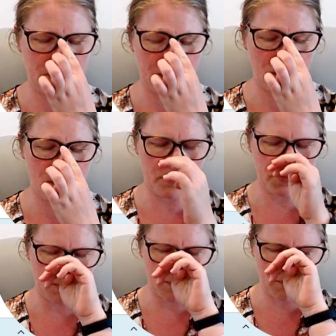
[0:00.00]
herb
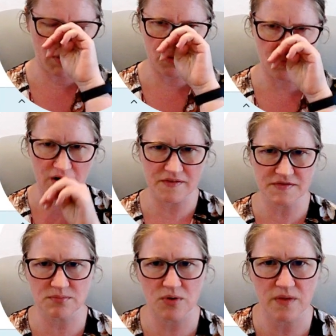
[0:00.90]
monographs more